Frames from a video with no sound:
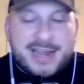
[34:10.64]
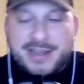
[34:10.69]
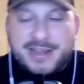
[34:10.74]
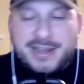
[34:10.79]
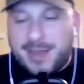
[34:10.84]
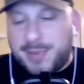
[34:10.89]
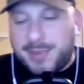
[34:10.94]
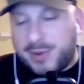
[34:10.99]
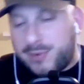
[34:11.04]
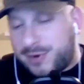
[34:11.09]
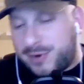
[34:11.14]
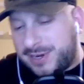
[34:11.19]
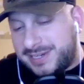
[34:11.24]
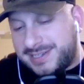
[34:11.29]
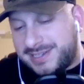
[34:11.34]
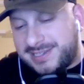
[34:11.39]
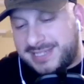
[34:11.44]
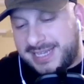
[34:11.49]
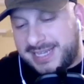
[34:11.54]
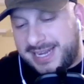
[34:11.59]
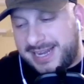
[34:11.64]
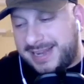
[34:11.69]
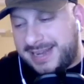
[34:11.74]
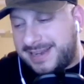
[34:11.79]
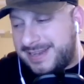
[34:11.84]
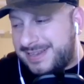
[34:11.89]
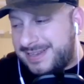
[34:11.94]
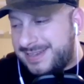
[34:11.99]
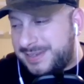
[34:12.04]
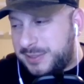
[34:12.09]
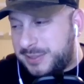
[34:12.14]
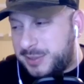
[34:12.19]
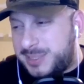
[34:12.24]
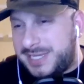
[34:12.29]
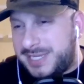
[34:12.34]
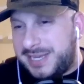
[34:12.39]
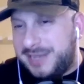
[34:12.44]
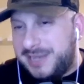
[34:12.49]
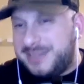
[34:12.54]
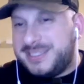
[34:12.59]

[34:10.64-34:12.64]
you got me worried to stay at a hotel.